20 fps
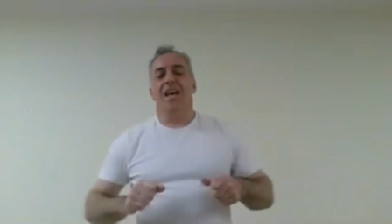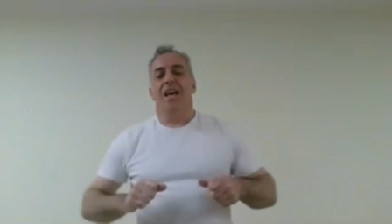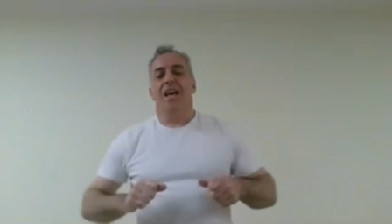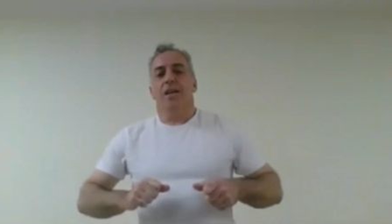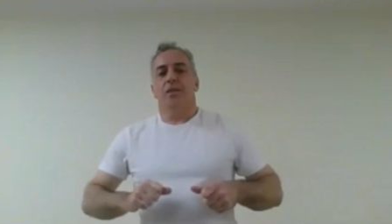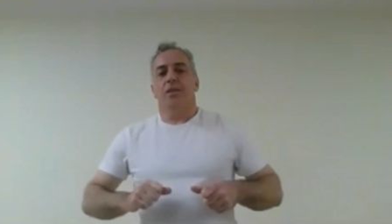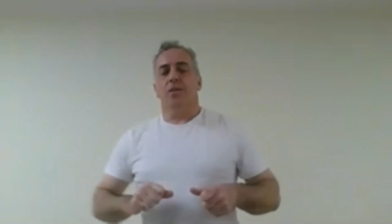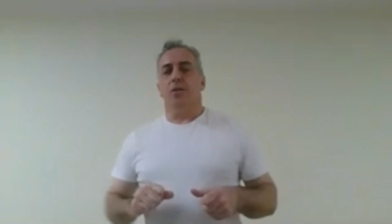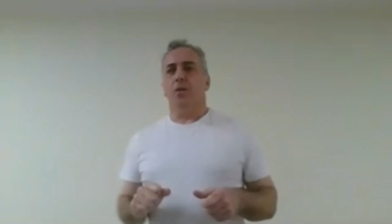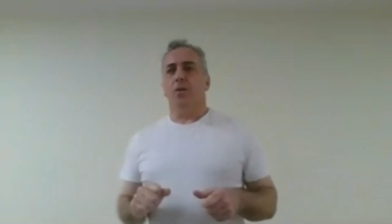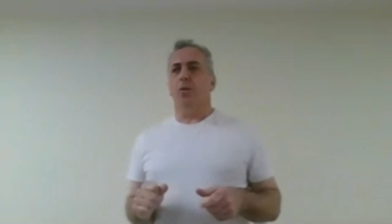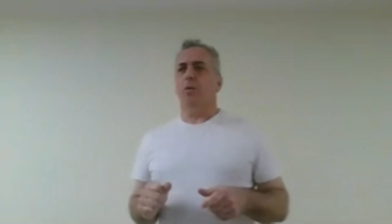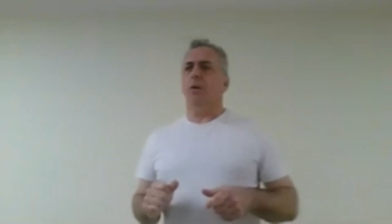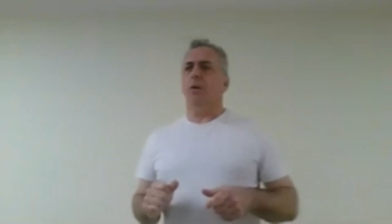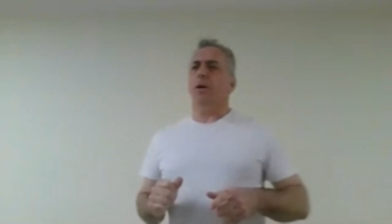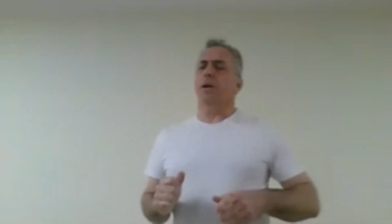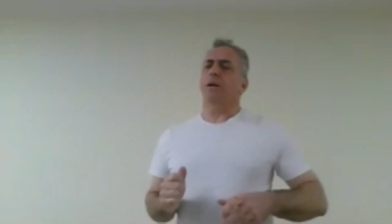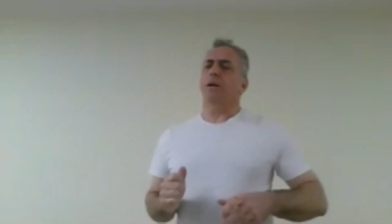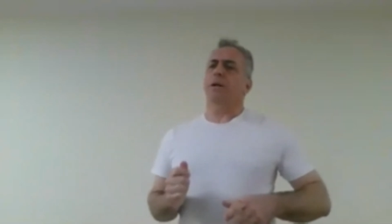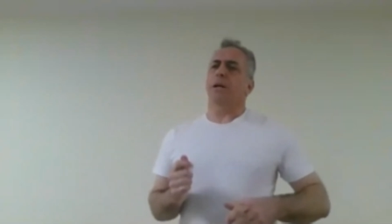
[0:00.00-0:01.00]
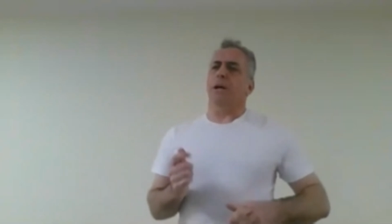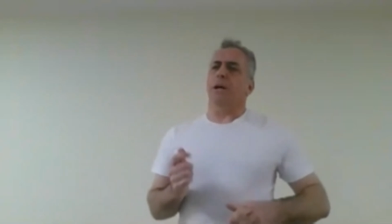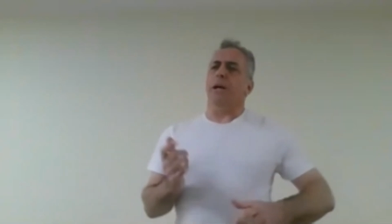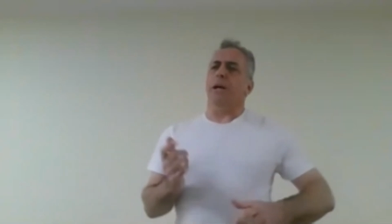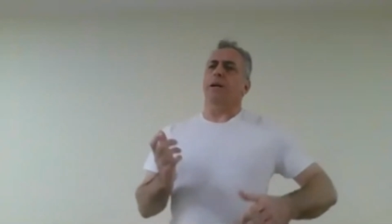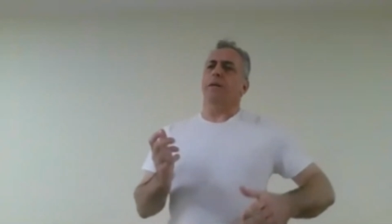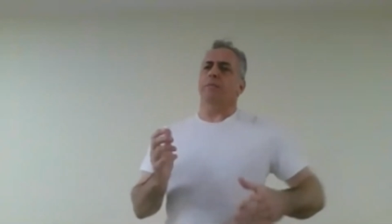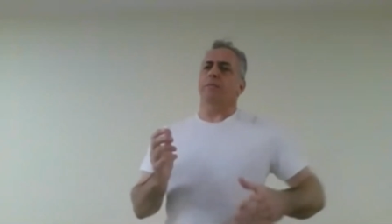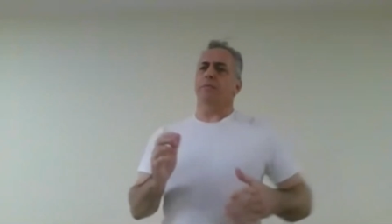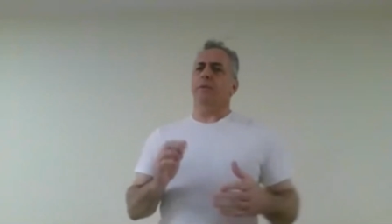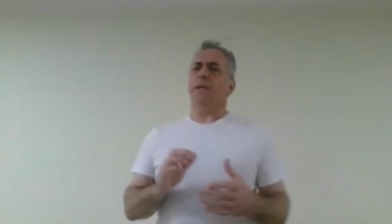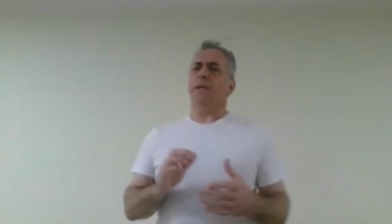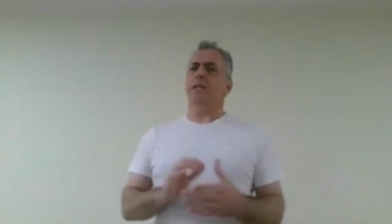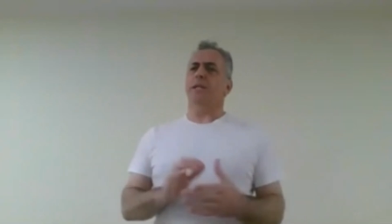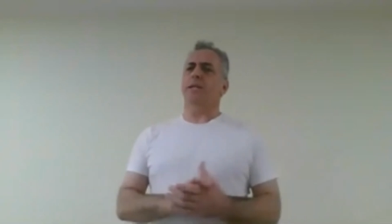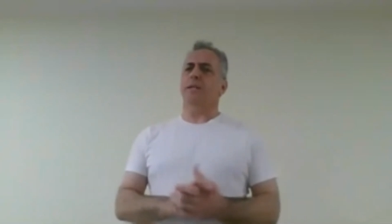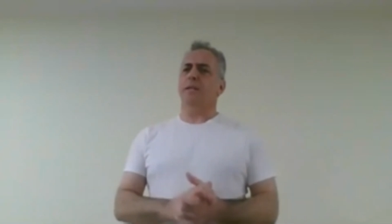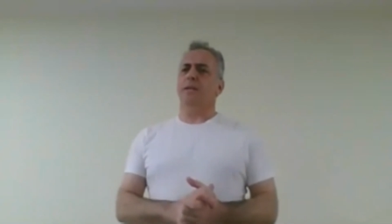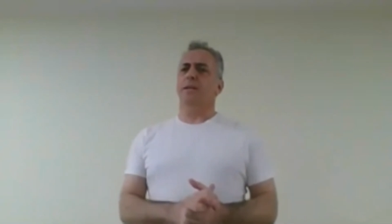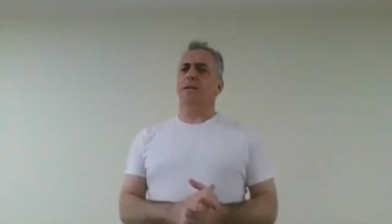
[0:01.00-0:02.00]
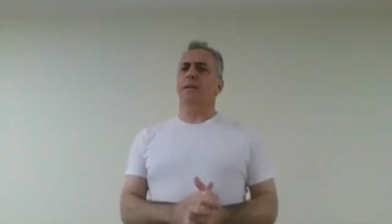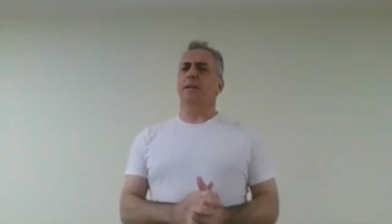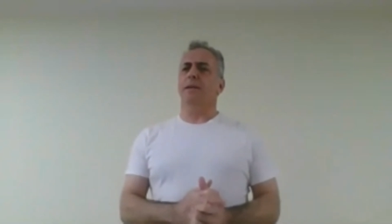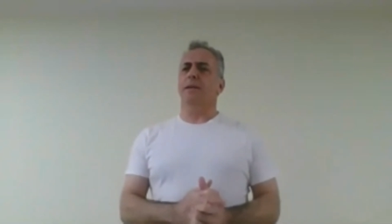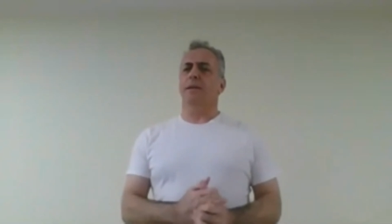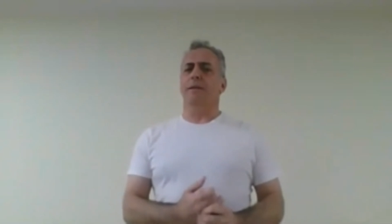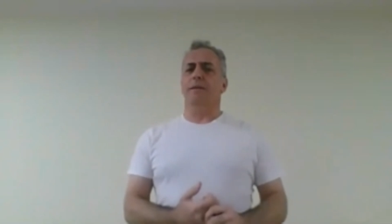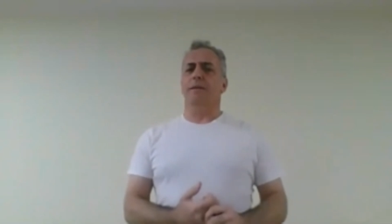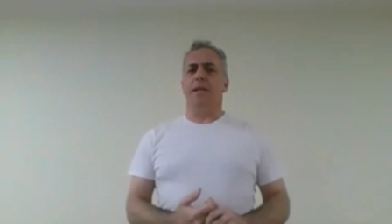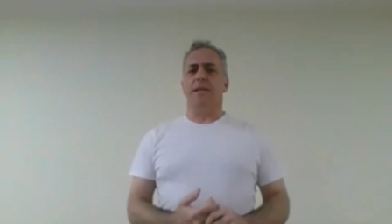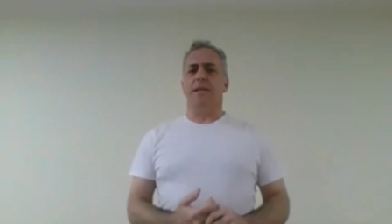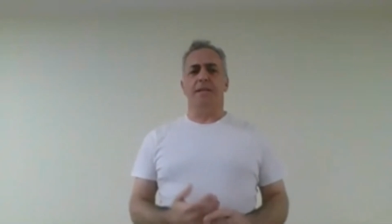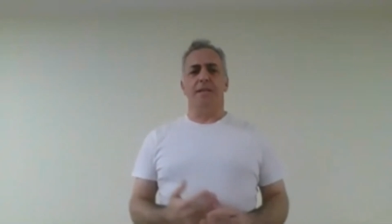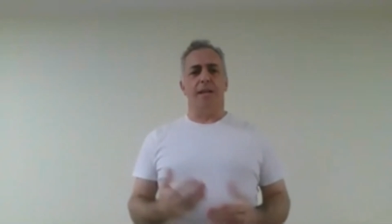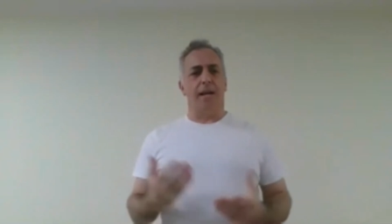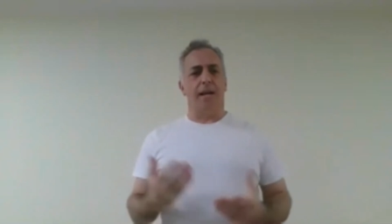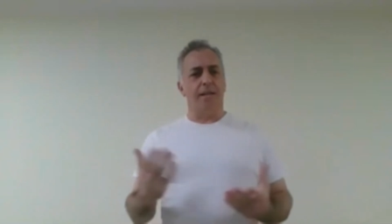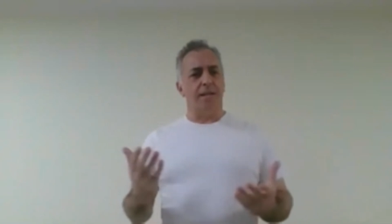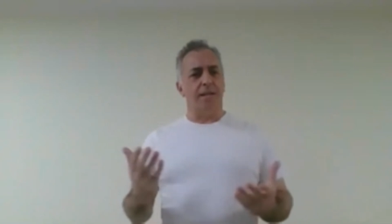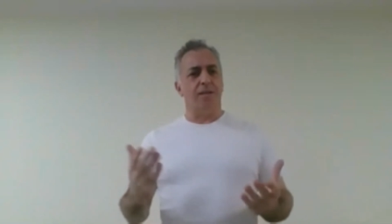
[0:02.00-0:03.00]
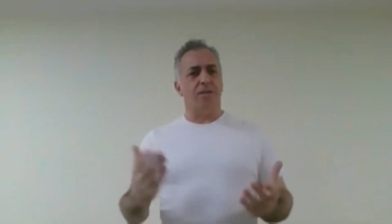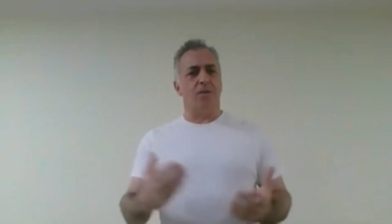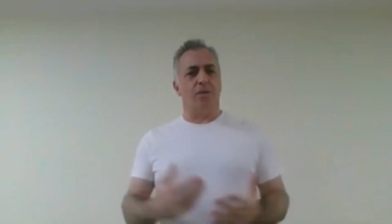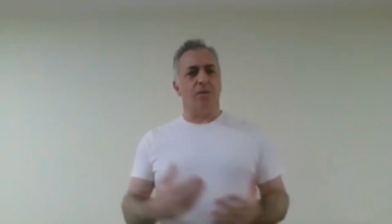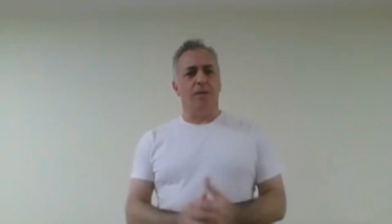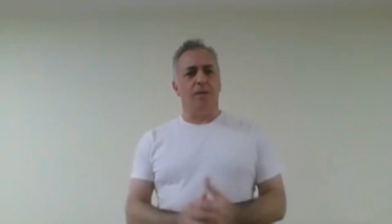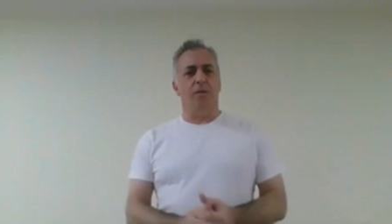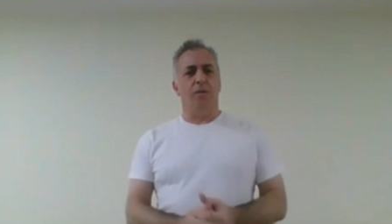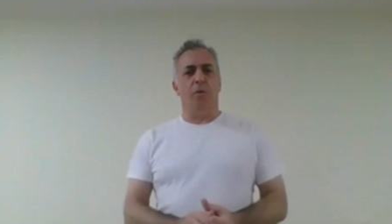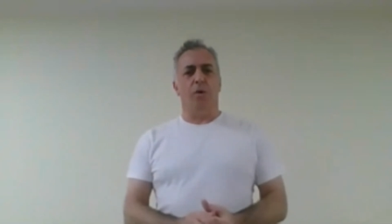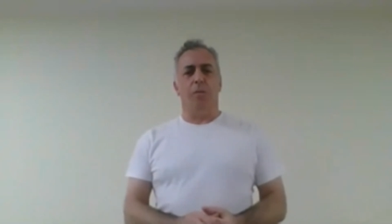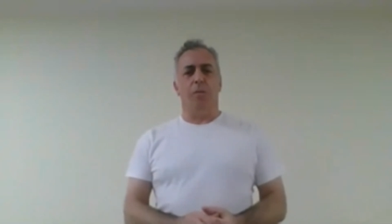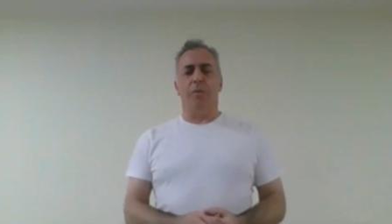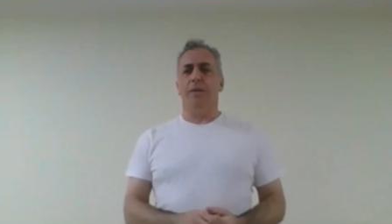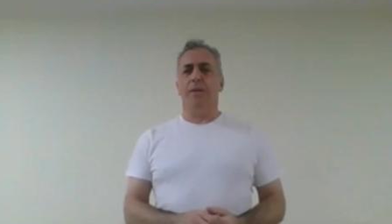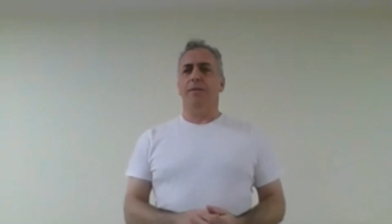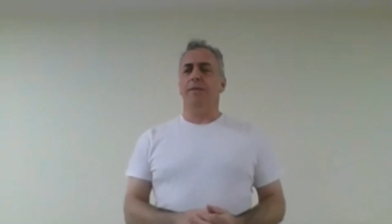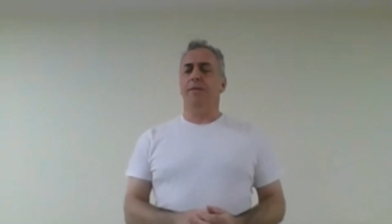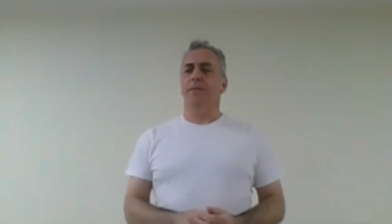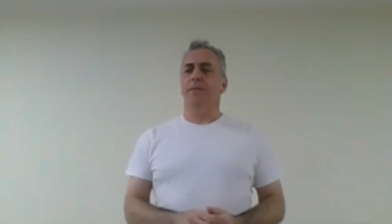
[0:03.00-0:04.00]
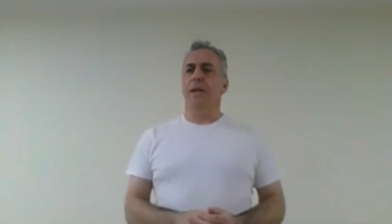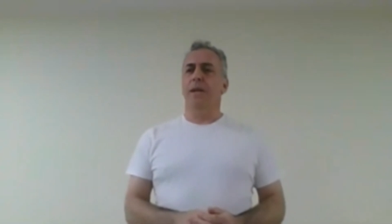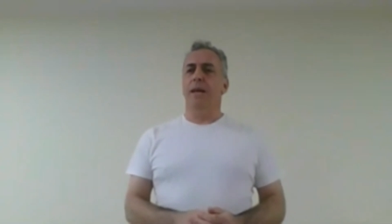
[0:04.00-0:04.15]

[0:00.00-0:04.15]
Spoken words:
So, okay, that's nice, I thought in the moment.